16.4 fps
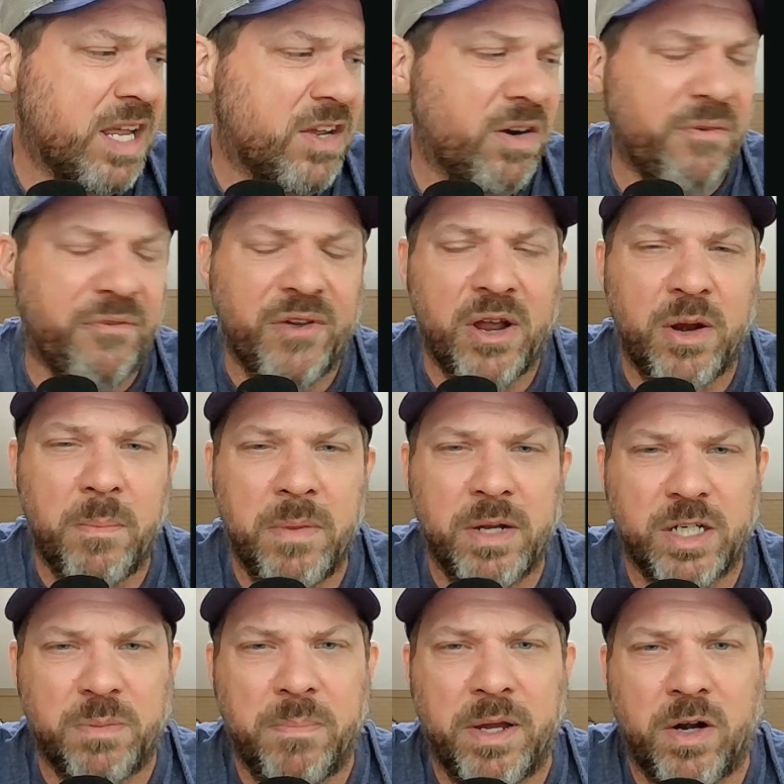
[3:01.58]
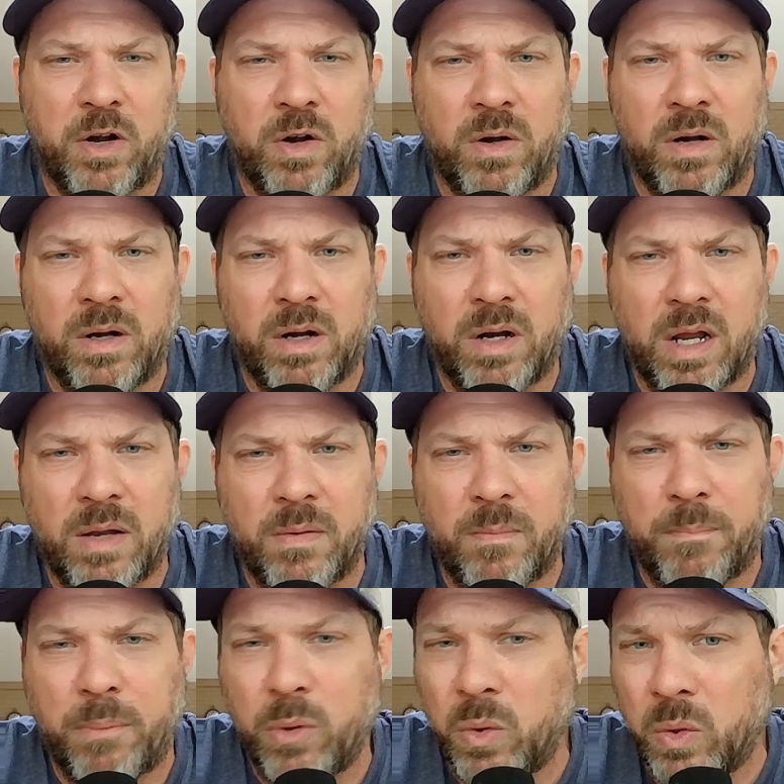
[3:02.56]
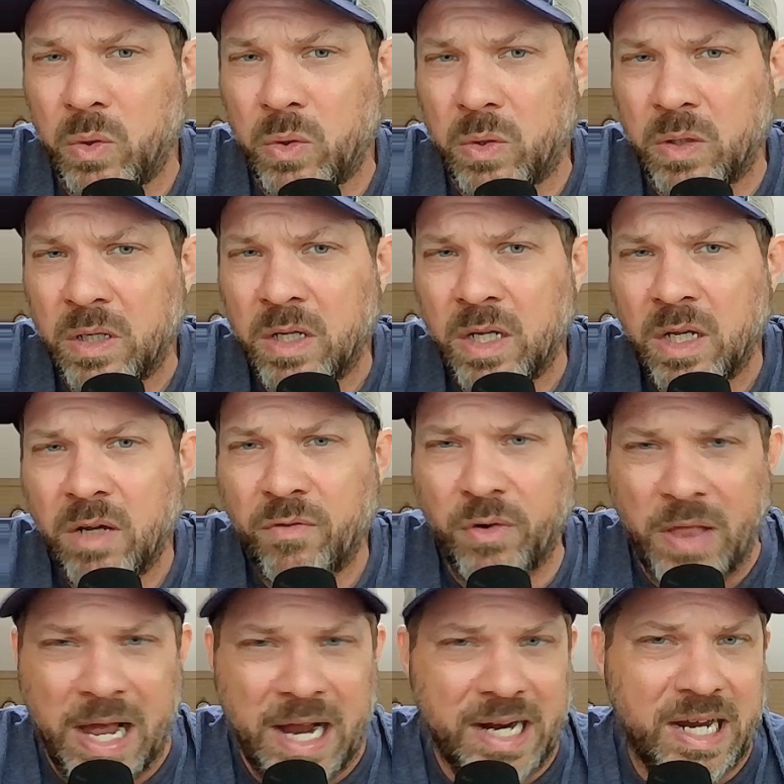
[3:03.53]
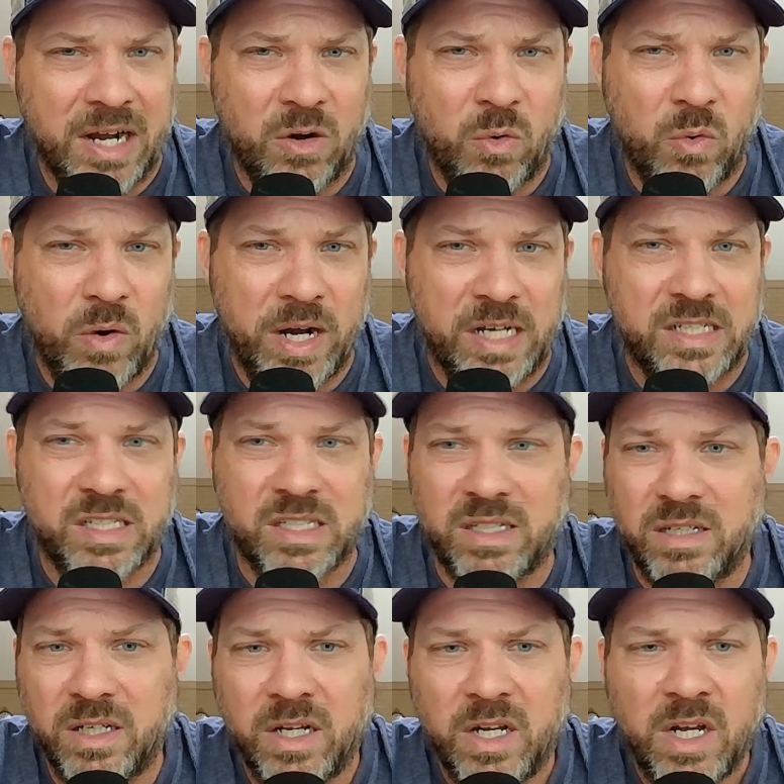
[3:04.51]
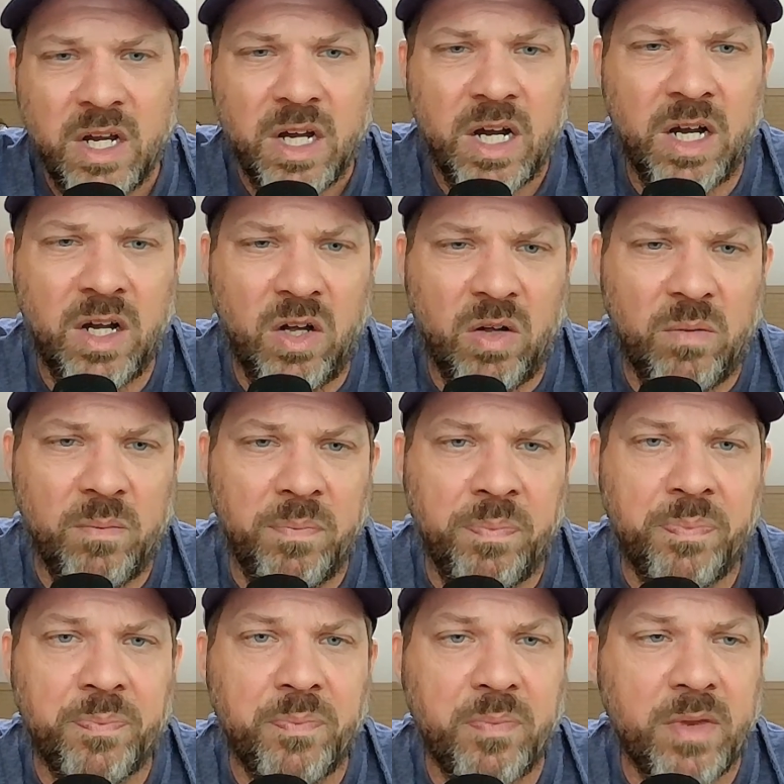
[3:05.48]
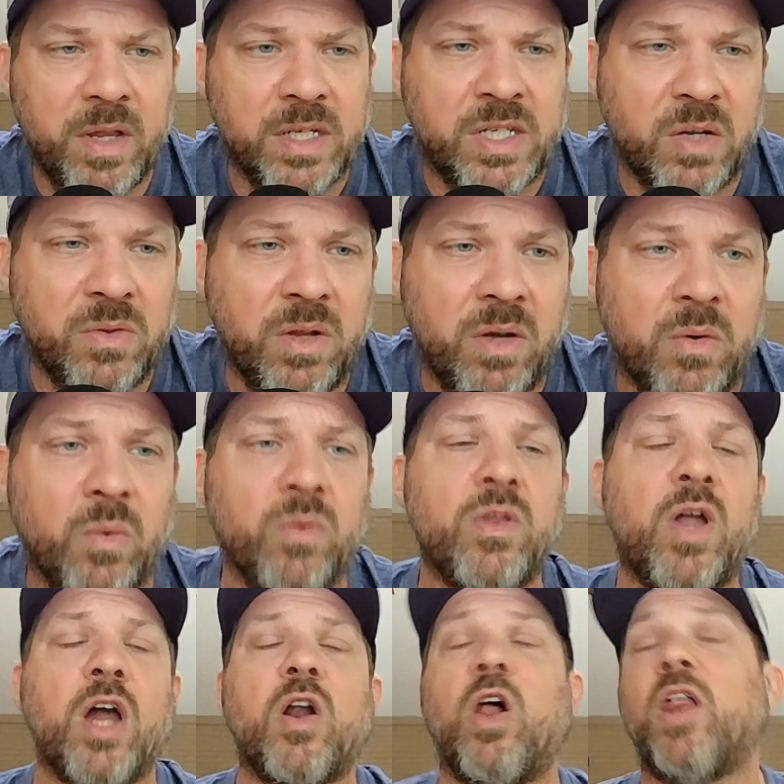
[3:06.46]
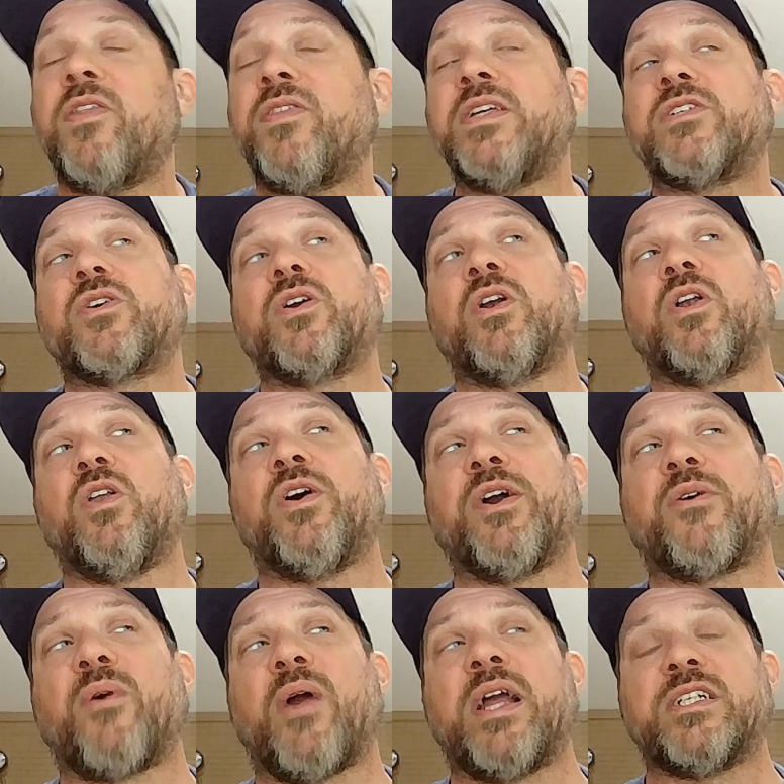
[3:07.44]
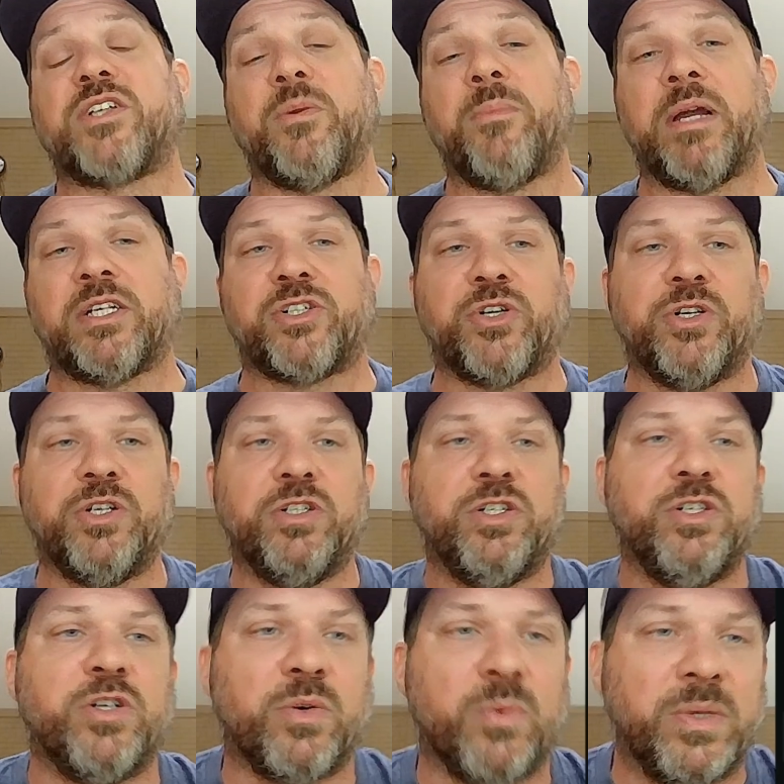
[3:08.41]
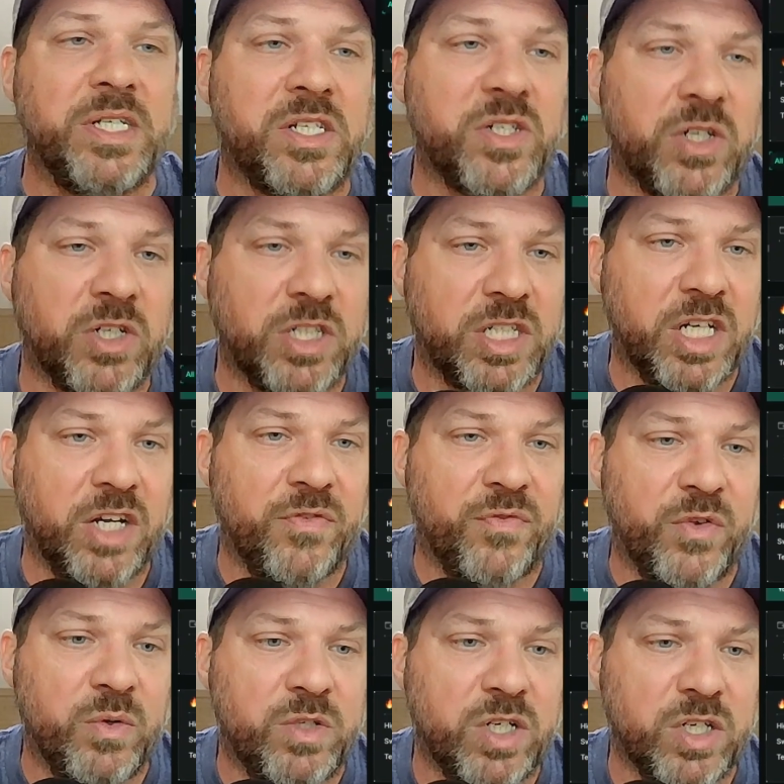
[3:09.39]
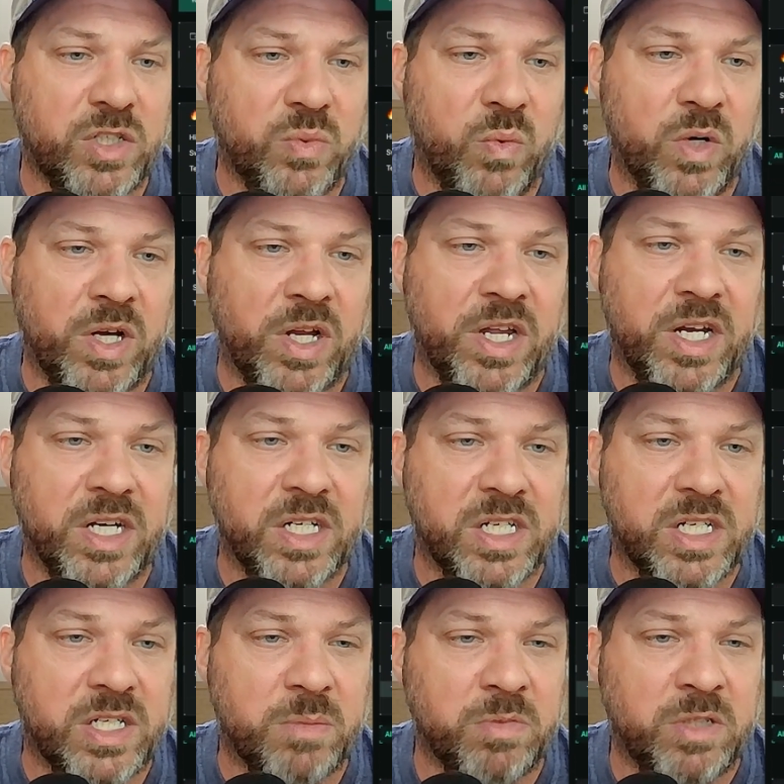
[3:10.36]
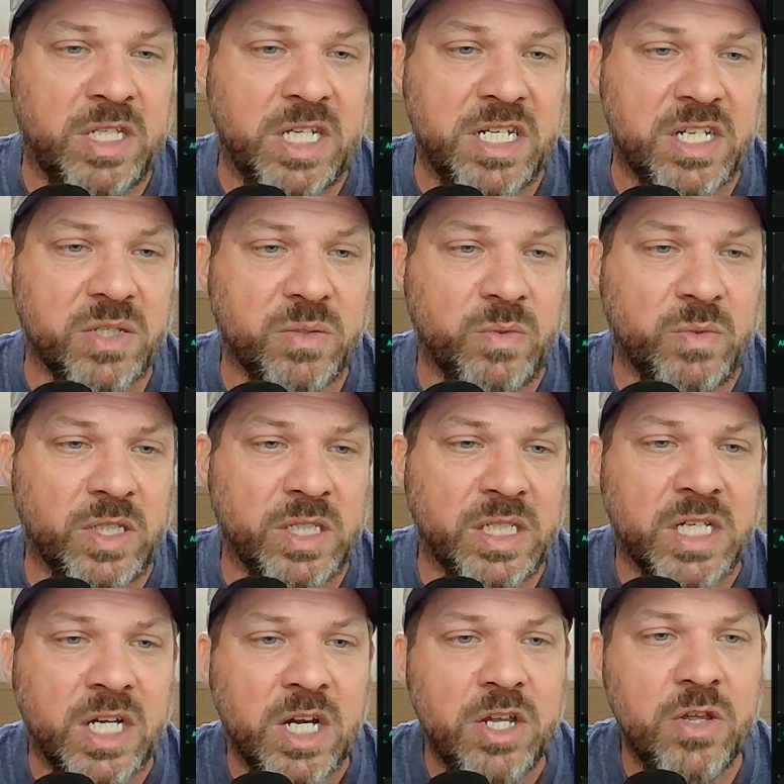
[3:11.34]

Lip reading: they could have found a much better pool for that kind of risk. So no, not all of these are going to look great. So make sure you do your research. If you just want to get into some decent ones,